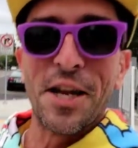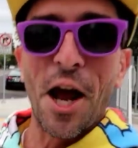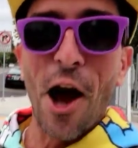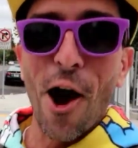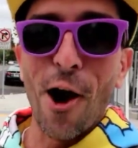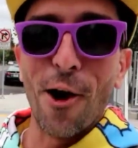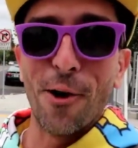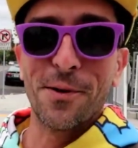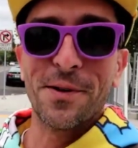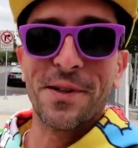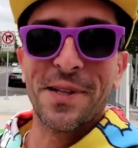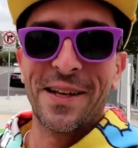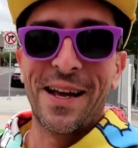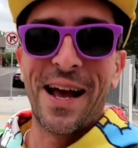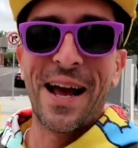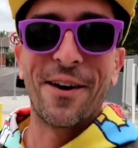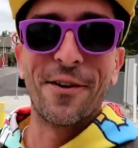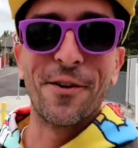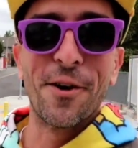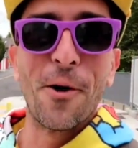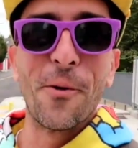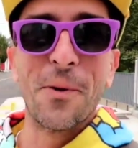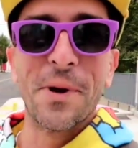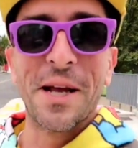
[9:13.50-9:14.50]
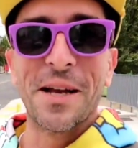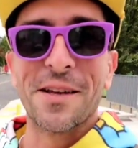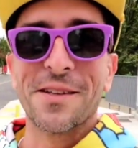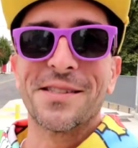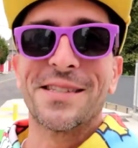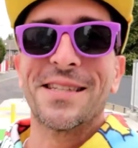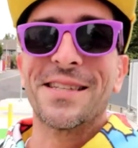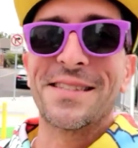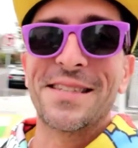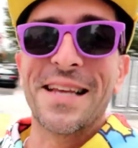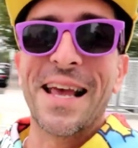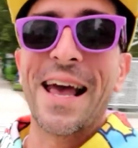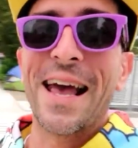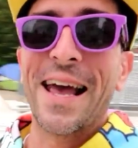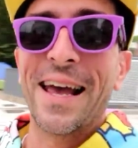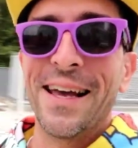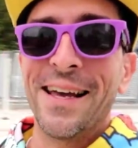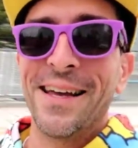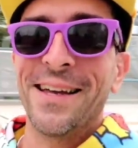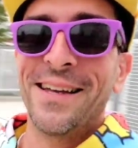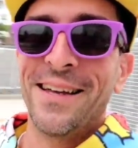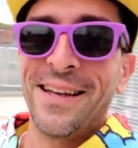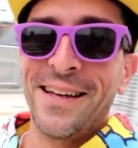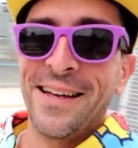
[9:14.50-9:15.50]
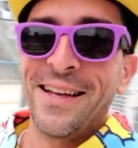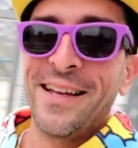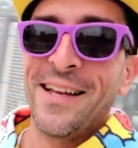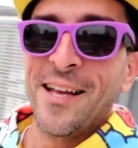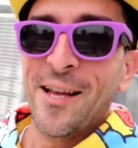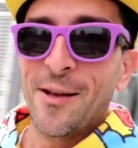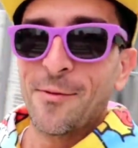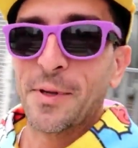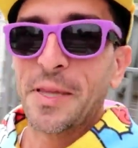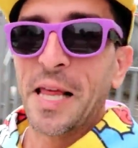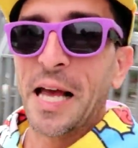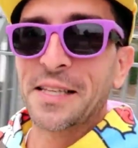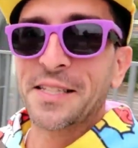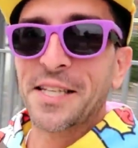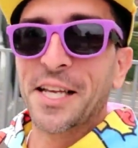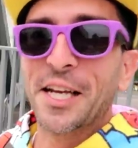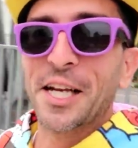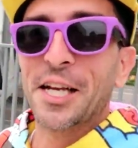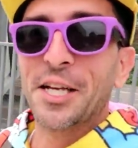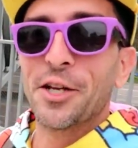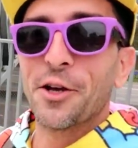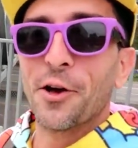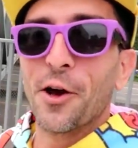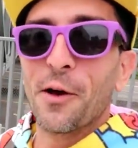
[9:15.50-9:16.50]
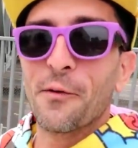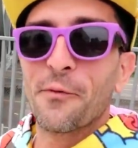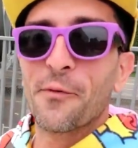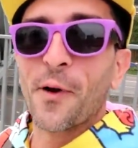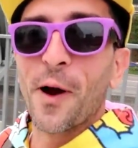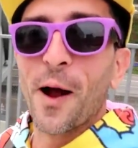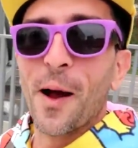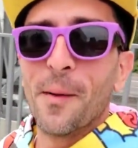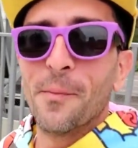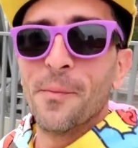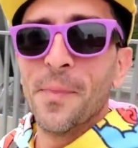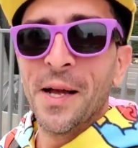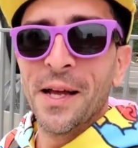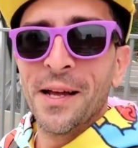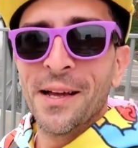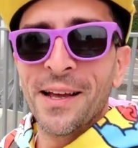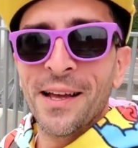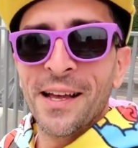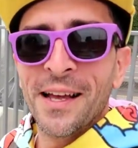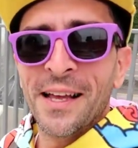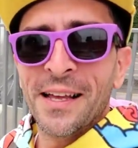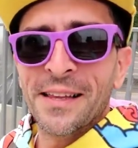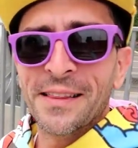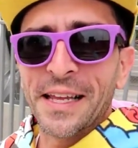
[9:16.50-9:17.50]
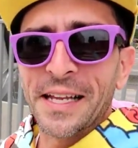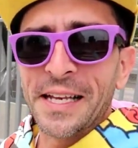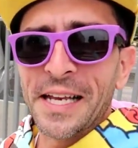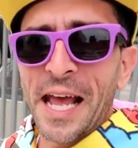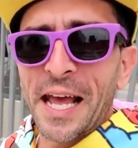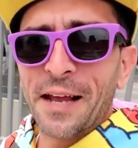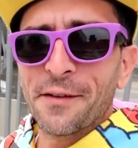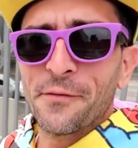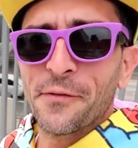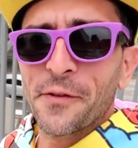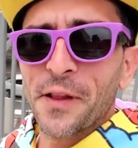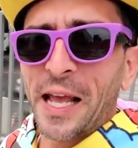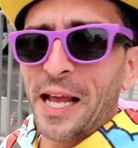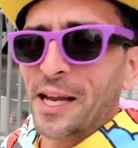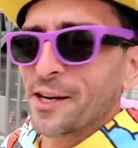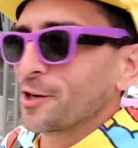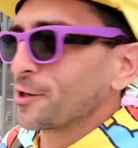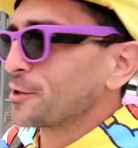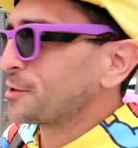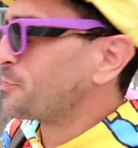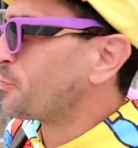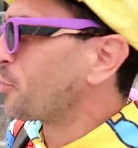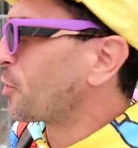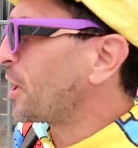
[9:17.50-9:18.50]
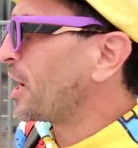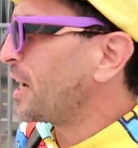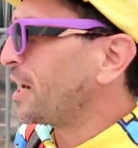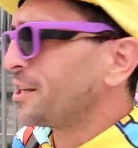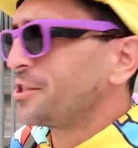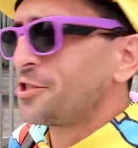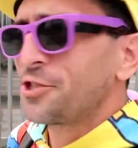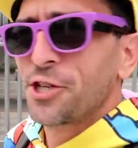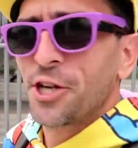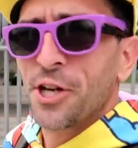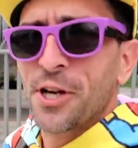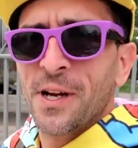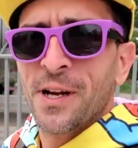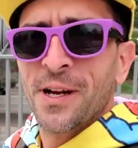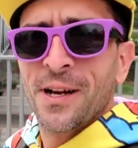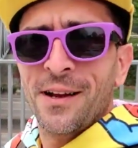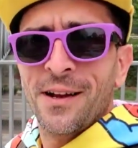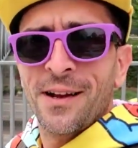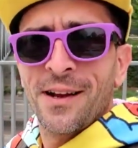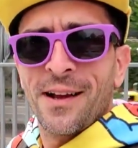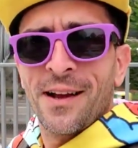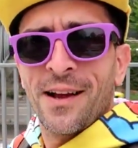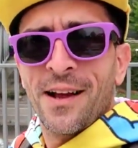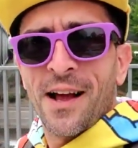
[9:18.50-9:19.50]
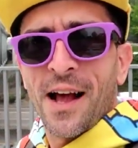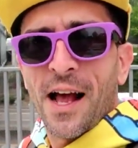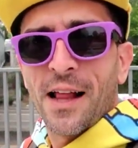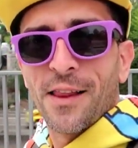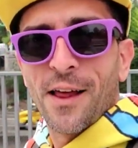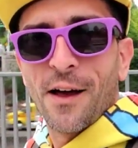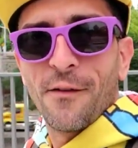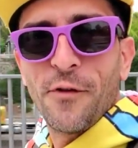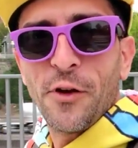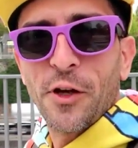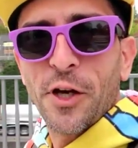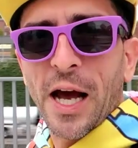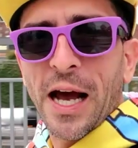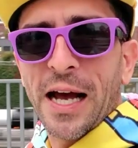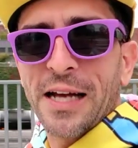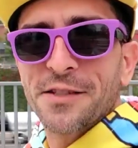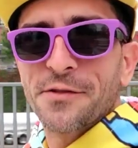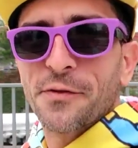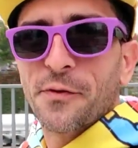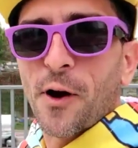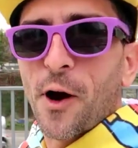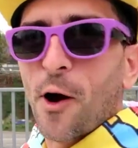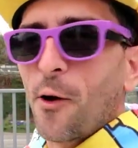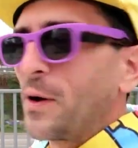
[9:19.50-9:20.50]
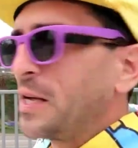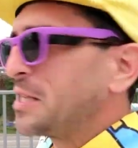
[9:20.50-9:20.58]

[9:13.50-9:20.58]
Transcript: stoked, I don't know what else to say. But that's gonna do it from the Ned Flanders Bridge. I love you guys for